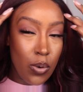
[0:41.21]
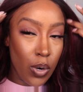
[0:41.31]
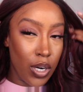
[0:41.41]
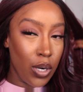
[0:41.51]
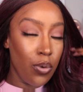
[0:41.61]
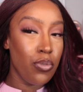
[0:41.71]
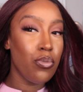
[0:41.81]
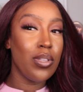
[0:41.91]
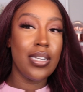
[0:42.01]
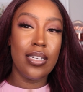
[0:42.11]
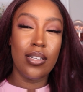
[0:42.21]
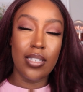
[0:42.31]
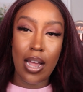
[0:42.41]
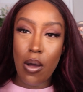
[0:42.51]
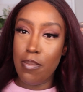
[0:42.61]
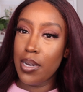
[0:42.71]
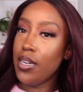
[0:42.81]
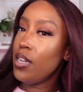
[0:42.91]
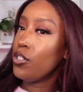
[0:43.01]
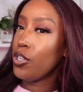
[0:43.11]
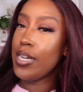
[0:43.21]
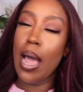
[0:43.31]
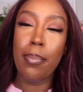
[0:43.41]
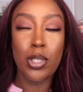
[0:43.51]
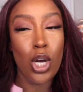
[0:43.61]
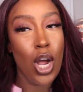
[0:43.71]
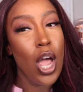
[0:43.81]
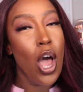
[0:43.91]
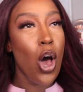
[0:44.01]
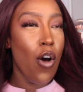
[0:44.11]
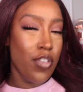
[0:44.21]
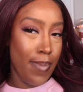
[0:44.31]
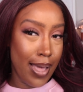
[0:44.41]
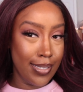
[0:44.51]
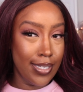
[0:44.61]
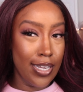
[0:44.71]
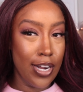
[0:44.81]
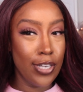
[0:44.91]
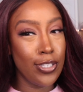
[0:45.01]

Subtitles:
We're gonna go through the details on how I maintained her and kept her over the past year.